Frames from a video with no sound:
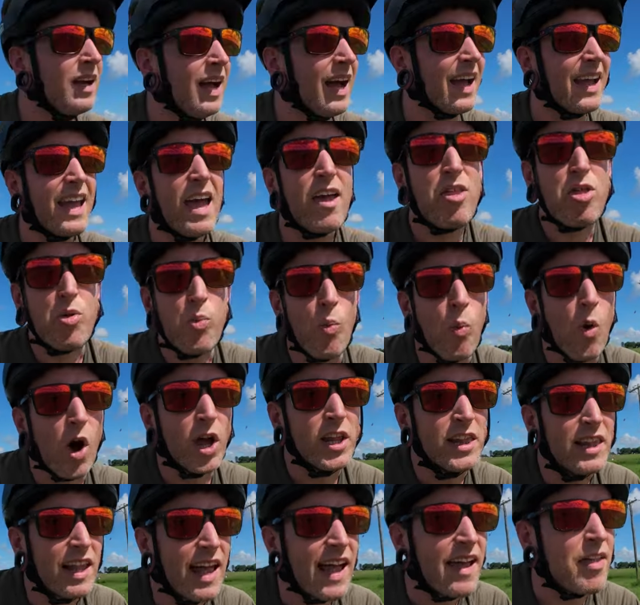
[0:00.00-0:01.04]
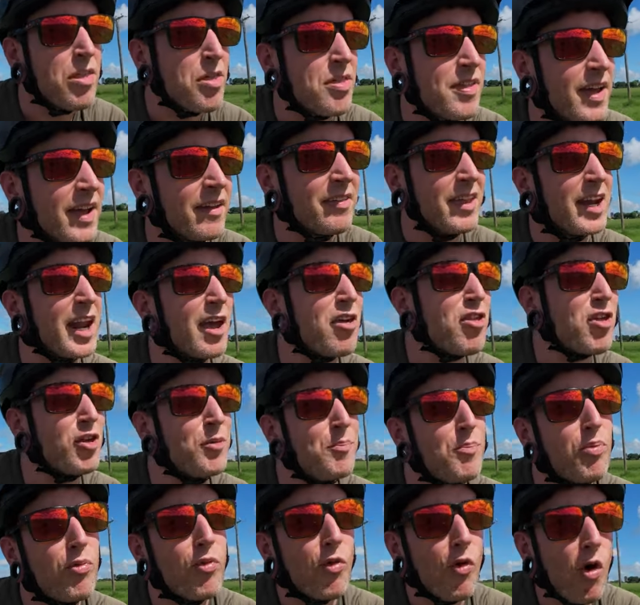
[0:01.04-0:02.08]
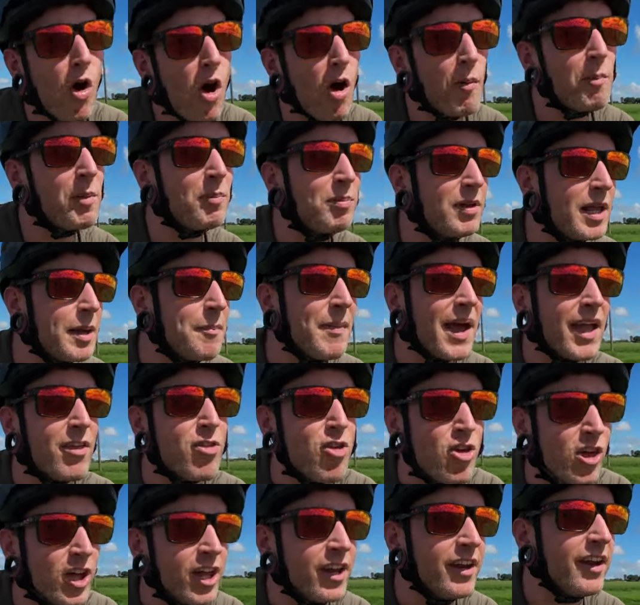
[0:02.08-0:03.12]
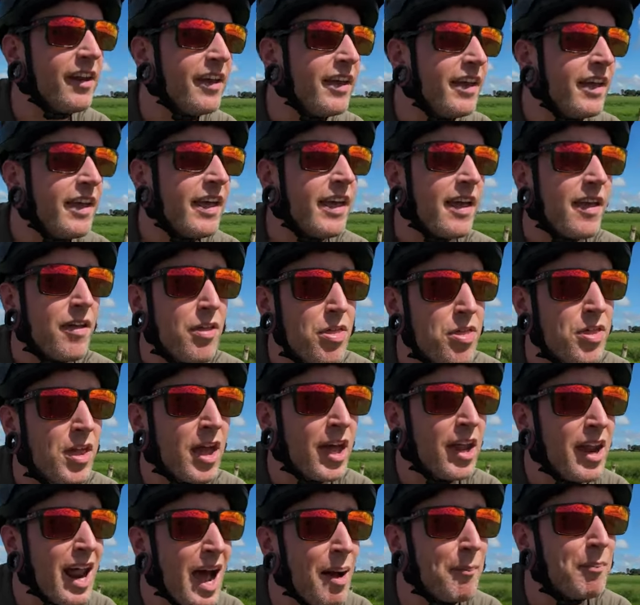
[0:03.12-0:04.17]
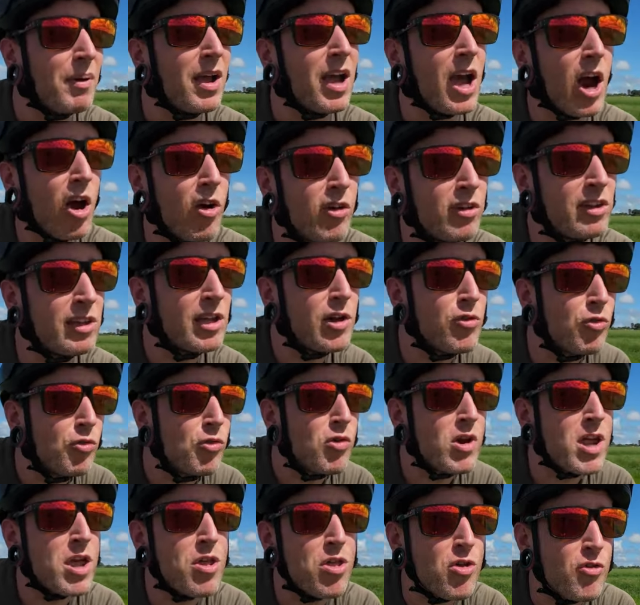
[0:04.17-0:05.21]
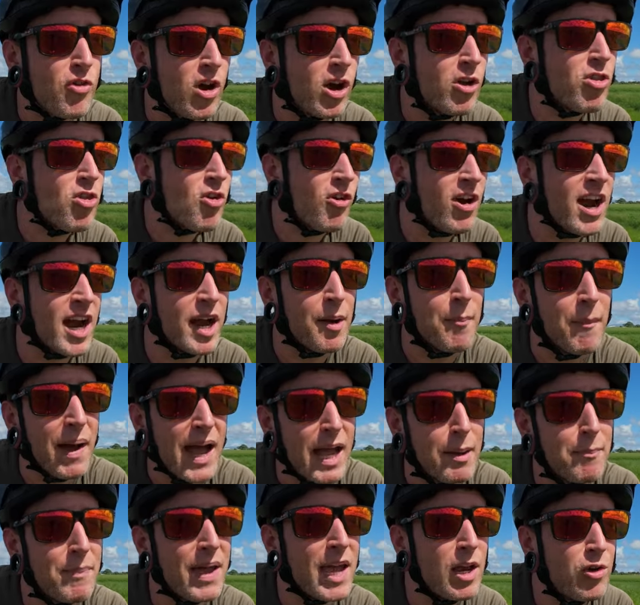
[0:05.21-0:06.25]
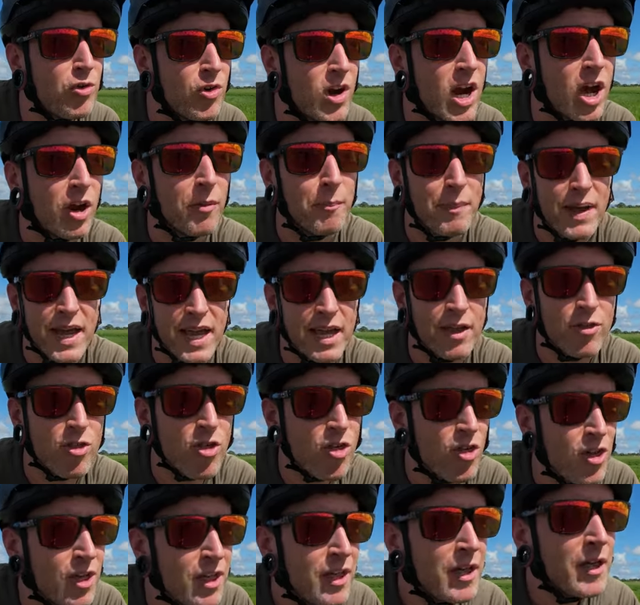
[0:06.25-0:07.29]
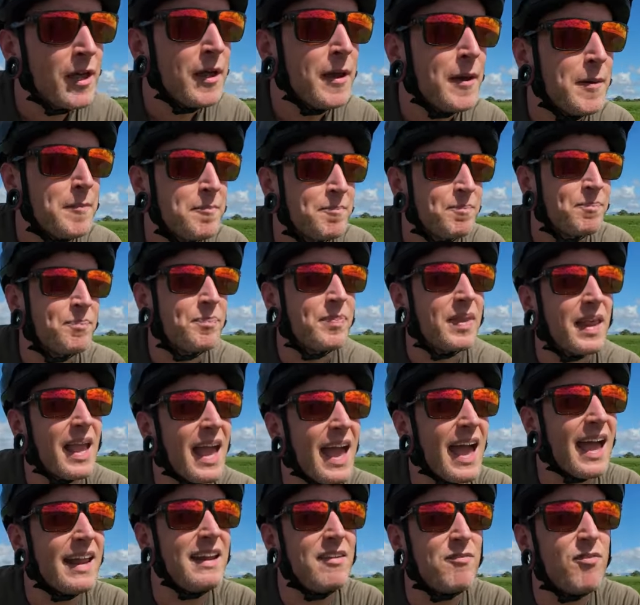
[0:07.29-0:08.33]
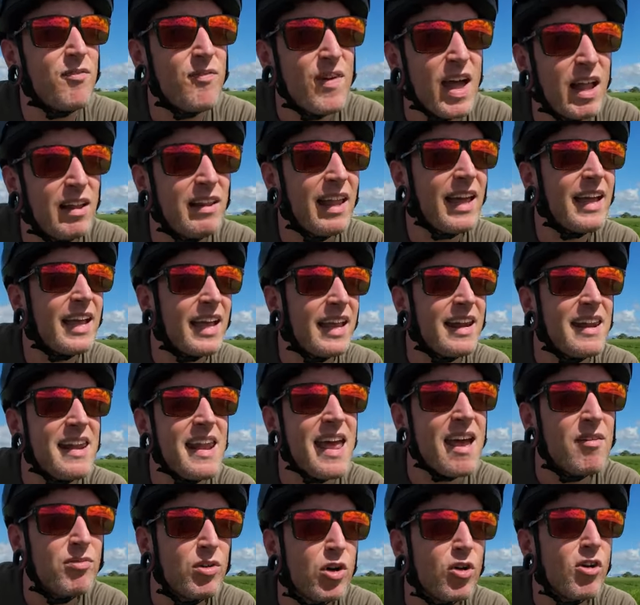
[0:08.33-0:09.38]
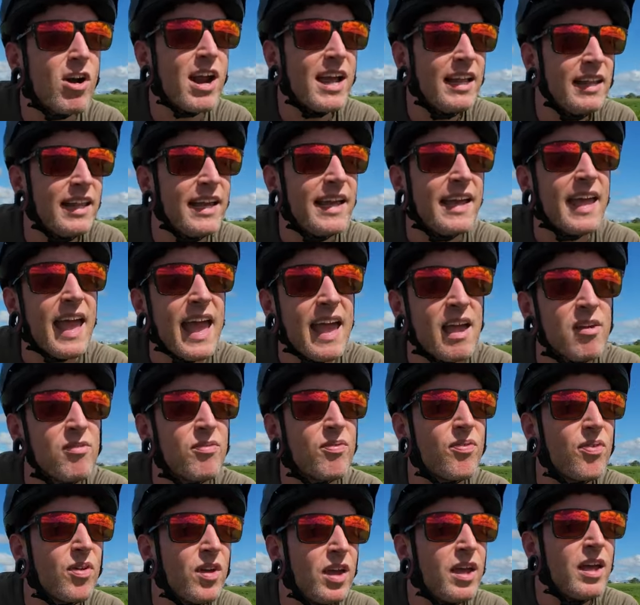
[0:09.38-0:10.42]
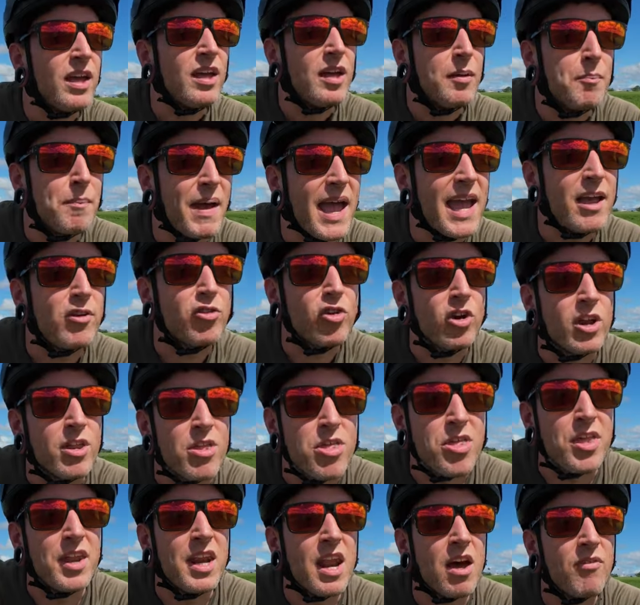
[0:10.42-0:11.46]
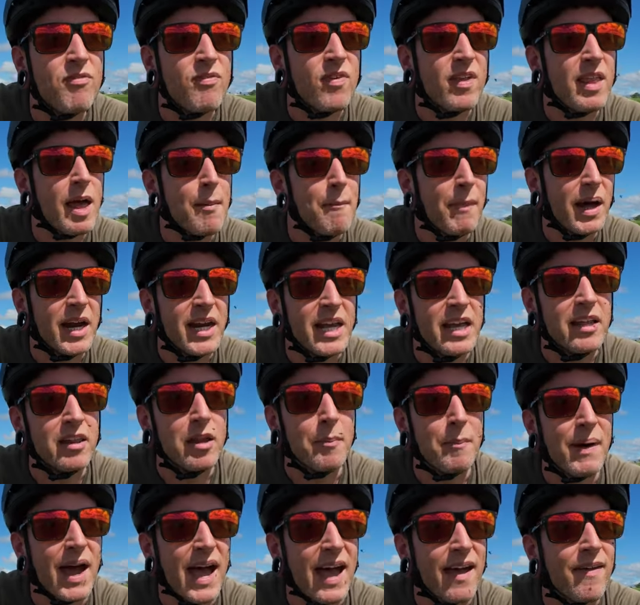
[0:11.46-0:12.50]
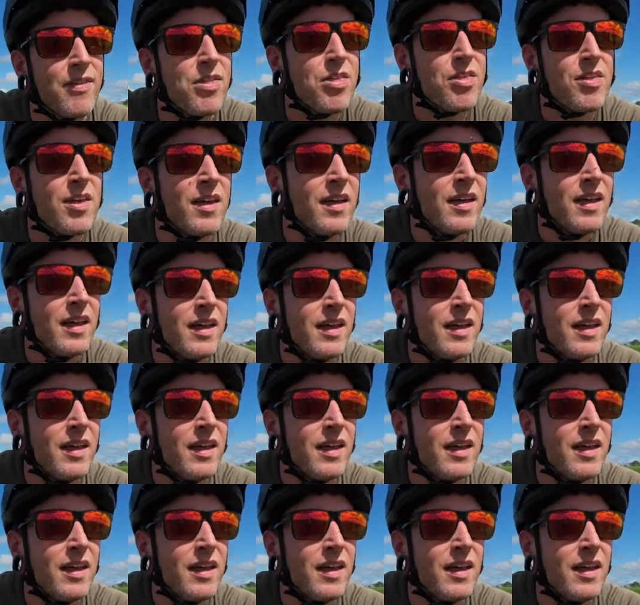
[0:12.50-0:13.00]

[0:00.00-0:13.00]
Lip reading: I guess one last thing that I should probably mention is that I'm currently restructuring my Patreon page. I felt like I never really gave patrons enough for their money in the past.